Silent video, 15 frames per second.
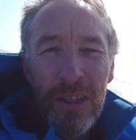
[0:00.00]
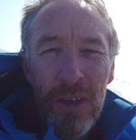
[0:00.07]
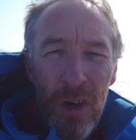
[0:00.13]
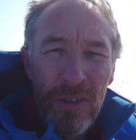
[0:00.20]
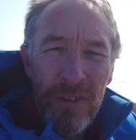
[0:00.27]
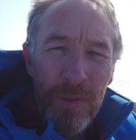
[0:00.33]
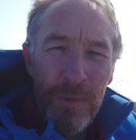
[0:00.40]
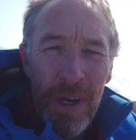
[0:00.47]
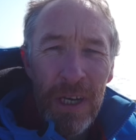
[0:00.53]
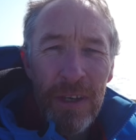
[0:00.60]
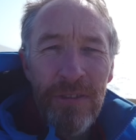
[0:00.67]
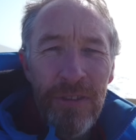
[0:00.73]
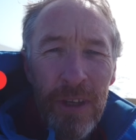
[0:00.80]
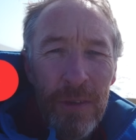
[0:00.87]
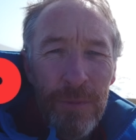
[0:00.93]
It goes as
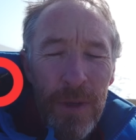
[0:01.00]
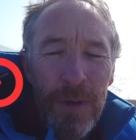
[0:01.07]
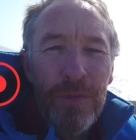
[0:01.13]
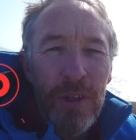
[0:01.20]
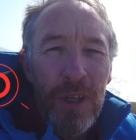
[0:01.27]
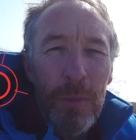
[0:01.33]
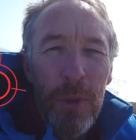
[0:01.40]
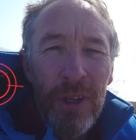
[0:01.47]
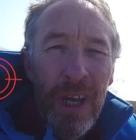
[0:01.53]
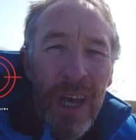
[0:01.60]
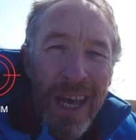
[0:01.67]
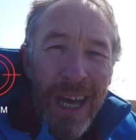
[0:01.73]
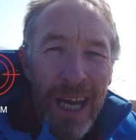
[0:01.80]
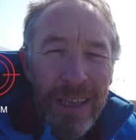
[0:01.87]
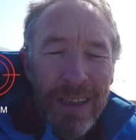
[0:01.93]
far as 650, but
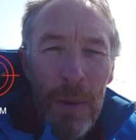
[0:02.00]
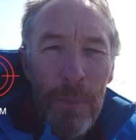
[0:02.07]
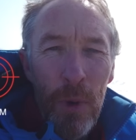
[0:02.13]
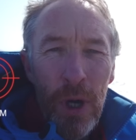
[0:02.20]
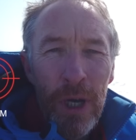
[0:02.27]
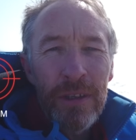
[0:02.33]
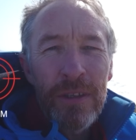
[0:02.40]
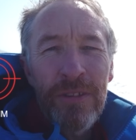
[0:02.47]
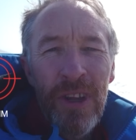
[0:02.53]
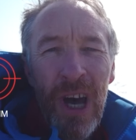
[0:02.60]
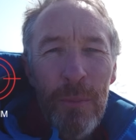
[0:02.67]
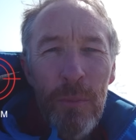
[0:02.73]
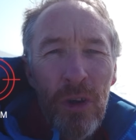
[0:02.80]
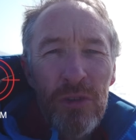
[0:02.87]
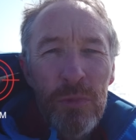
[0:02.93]
at that point there's
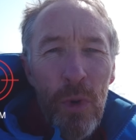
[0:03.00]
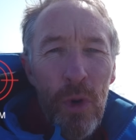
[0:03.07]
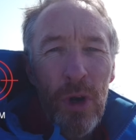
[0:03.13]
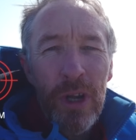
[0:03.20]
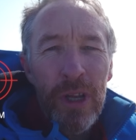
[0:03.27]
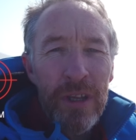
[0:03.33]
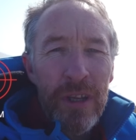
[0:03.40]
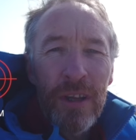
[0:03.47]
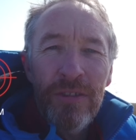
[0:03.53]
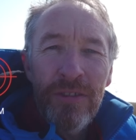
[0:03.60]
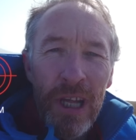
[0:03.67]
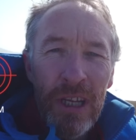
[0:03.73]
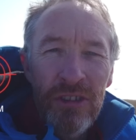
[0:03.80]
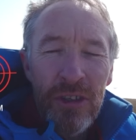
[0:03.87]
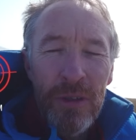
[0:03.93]
not much more in the
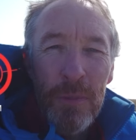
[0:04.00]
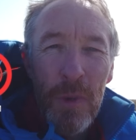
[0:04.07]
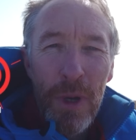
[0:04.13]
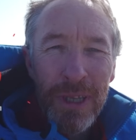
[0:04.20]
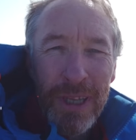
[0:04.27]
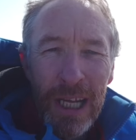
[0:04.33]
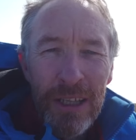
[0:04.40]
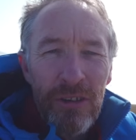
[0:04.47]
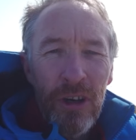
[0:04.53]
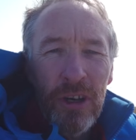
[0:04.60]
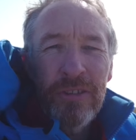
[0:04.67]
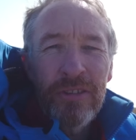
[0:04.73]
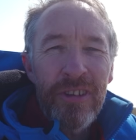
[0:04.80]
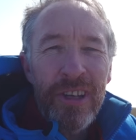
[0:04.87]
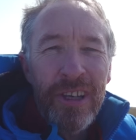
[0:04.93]
extension. But what that
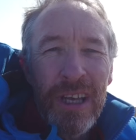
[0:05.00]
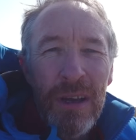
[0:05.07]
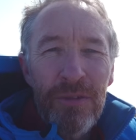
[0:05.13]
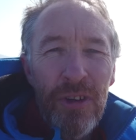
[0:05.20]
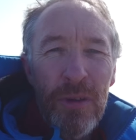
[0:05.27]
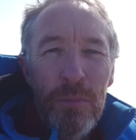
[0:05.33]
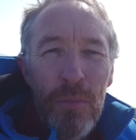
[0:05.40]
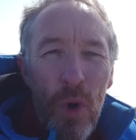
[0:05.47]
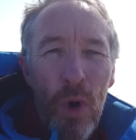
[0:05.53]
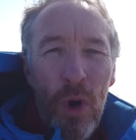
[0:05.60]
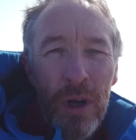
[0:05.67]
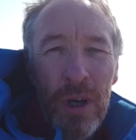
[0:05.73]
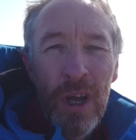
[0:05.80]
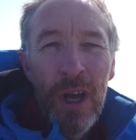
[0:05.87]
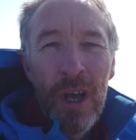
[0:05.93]
does is it gives it
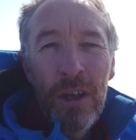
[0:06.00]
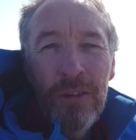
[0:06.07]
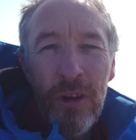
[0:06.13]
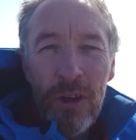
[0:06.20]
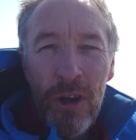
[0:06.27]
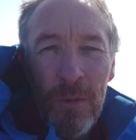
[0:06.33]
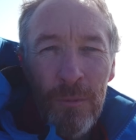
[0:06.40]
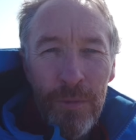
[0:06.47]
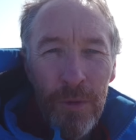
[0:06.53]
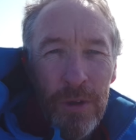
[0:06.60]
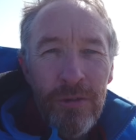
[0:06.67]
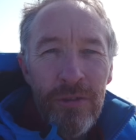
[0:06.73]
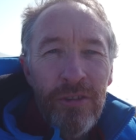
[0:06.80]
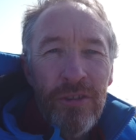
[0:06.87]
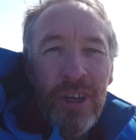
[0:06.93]
more
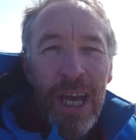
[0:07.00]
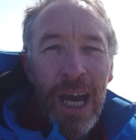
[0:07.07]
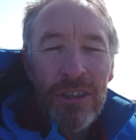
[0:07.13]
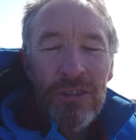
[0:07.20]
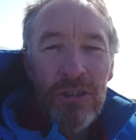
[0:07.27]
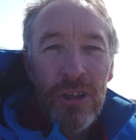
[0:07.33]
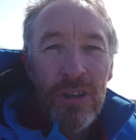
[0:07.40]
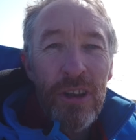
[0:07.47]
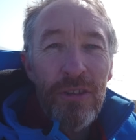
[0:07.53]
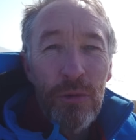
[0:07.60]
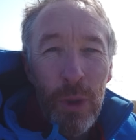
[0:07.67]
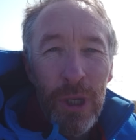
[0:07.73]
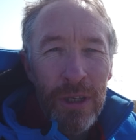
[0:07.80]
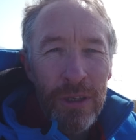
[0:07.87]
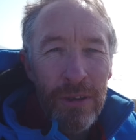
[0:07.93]
circumference to catch
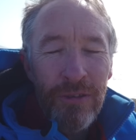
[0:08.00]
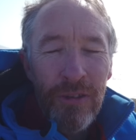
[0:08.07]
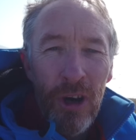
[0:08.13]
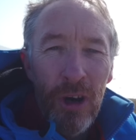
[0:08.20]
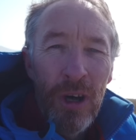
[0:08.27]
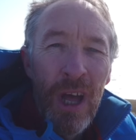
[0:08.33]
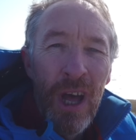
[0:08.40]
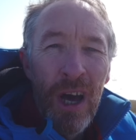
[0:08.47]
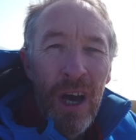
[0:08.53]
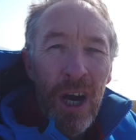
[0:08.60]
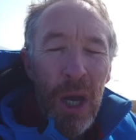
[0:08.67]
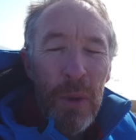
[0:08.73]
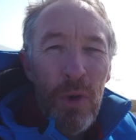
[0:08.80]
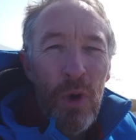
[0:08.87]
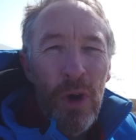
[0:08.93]
this wind. So
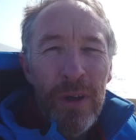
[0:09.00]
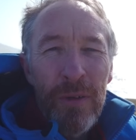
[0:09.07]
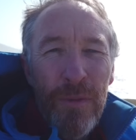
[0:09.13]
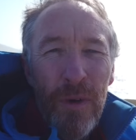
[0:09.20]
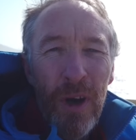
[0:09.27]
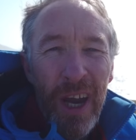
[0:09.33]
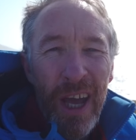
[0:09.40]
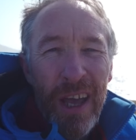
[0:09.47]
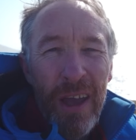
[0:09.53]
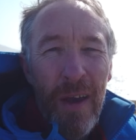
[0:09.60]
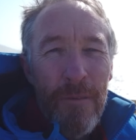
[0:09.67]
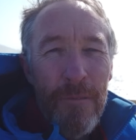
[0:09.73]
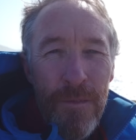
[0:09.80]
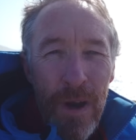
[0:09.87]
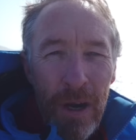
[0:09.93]
I'm going for a
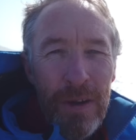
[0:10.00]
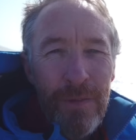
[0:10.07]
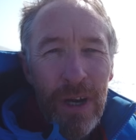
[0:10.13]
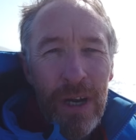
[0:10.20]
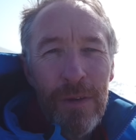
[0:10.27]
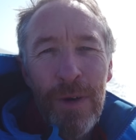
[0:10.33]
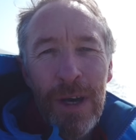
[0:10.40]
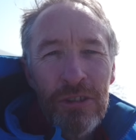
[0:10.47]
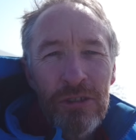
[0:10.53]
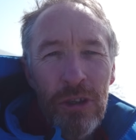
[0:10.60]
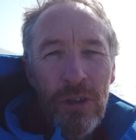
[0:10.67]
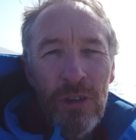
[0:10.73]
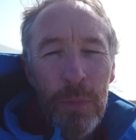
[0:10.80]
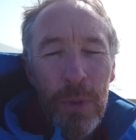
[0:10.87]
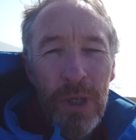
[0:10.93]
very, very fast
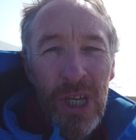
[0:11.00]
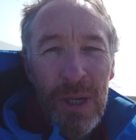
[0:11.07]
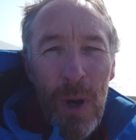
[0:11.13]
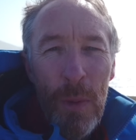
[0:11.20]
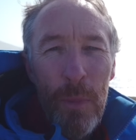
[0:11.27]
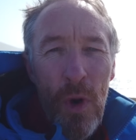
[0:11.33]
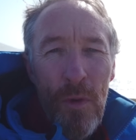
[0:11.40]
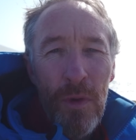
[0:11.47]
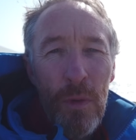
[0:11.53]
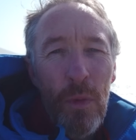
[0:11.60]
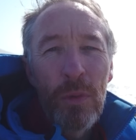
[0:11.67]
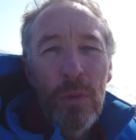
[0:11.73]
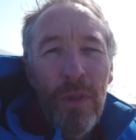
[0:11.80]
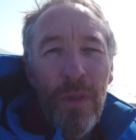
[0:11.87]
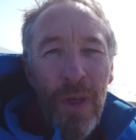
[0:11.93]
shutter speed. I'm up over
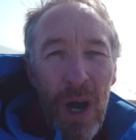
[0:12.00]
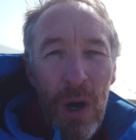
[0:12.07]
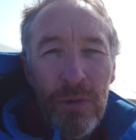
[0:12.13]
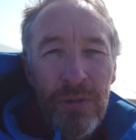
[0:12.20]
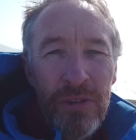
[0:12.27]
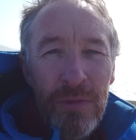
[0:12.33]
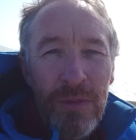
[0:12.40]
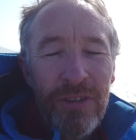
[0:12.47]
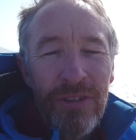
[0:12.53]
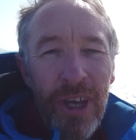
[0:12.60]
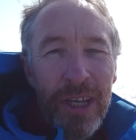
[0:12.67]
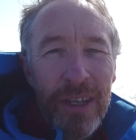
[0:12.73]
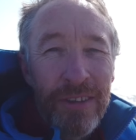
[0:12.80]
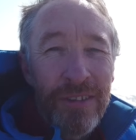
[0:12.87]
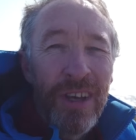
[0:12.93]
1/1000th of a
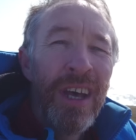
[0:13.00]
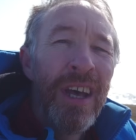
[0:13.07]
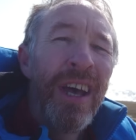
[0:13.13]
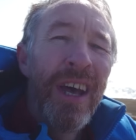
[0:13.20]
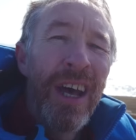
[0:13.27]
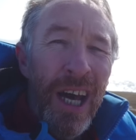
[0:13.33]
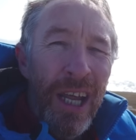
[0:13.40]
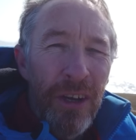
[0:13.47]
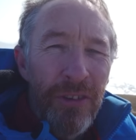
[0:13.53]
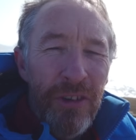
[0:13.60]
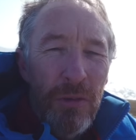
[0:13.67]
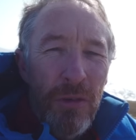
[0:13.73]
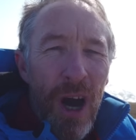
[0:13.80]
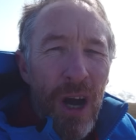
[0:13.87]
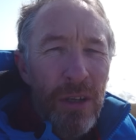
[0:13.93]
second, and
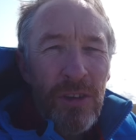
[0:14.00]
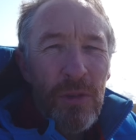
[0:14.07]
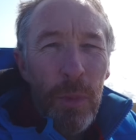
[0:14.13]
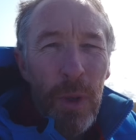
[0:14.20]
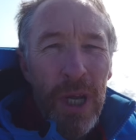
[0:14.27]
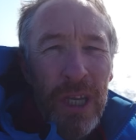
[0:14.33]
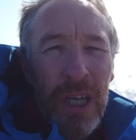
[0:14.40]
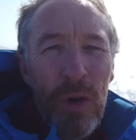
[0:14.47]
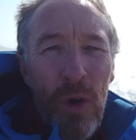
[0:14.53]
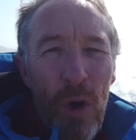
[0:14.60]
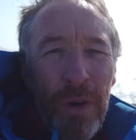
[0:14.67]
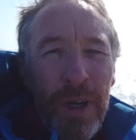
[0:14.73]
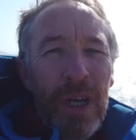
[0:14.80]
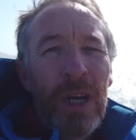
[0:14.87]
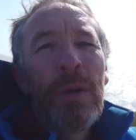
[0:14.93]
there's a rock that's breaking
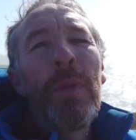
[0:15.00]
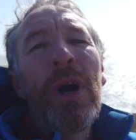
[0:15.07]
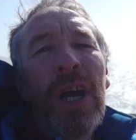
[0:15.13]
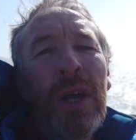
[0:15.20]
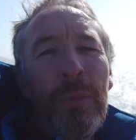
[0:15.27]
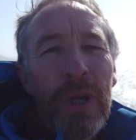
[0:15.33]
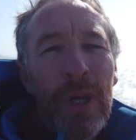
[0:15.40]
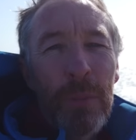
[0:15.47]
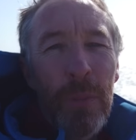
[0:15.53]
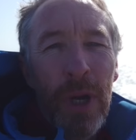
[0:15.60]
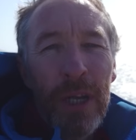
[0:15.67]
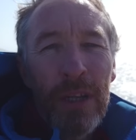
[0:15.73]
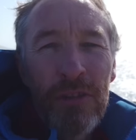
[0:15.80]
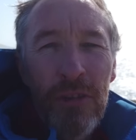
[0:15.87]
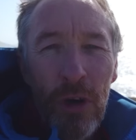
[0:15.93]
over here behind me
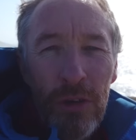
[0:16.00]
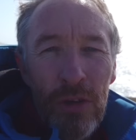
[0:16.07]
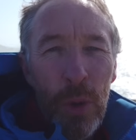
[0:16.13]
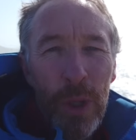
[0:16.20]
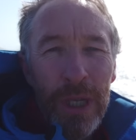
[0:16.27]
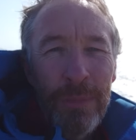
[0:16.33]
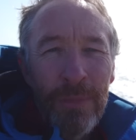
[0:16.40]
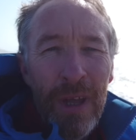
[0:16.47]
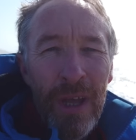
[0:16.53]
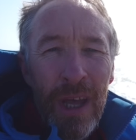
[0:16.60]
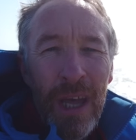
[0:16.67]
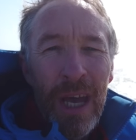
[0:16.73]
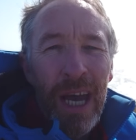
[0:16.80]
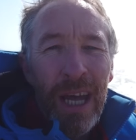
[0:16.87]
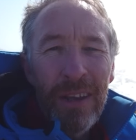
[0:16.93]
by Dunquin,
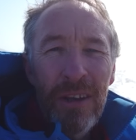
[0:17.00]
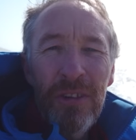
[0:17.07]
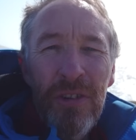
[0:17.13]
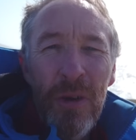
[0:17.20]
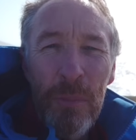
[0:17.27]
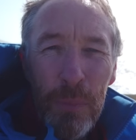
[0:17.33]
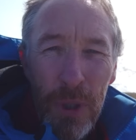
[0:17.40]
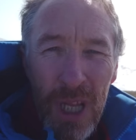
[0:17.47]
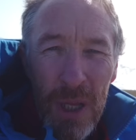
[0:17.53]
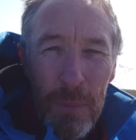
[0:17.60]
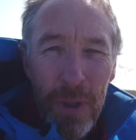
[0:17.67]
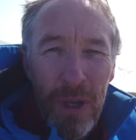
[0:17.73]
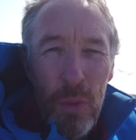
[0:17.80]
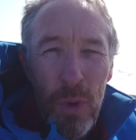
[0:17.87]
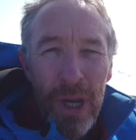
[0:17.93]
and there's some pretty
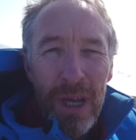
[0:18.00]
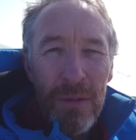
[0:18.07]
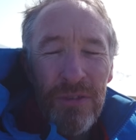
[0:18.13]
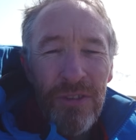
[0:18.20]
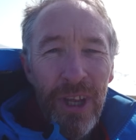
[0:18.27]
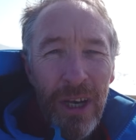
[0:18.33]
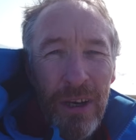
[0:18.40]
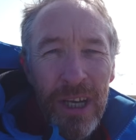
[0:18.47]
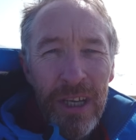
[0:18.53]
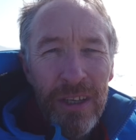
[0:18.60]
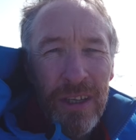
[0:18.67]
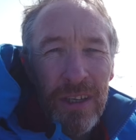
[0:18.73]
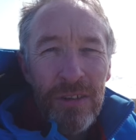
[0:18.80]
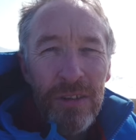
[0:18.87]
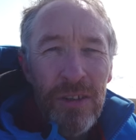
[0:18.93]
big waves that are
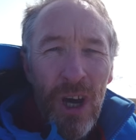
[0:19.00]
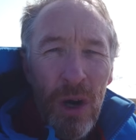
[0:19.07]
hitting it.